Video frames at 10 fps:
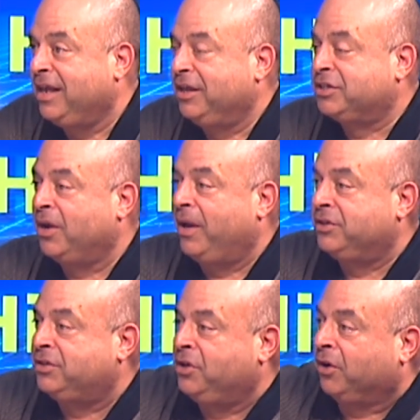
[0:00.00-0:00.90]
so
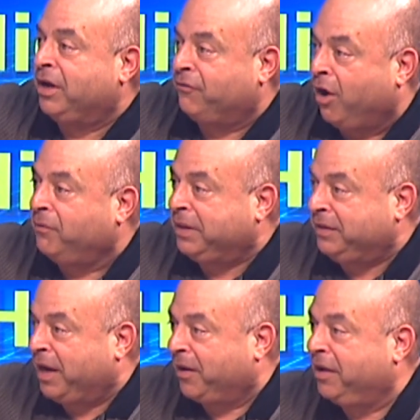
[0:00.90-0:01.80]
as you're evolving in
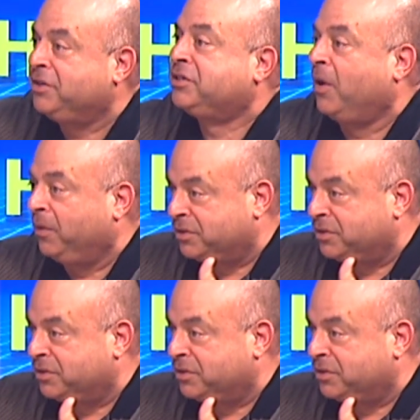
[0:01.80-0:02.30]
the area, so is the